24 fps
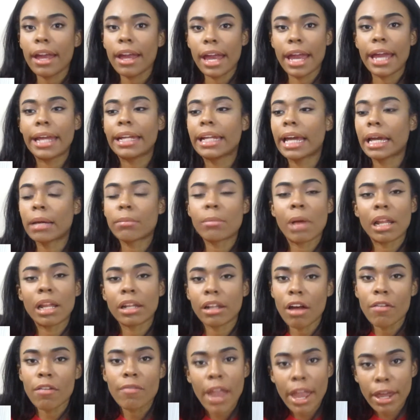and like my
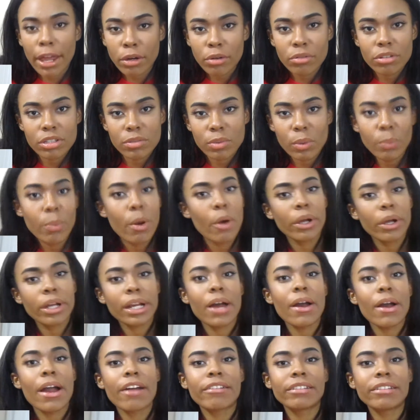love handles be poking
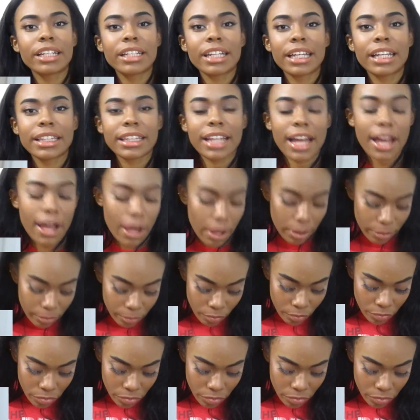out, everything like that.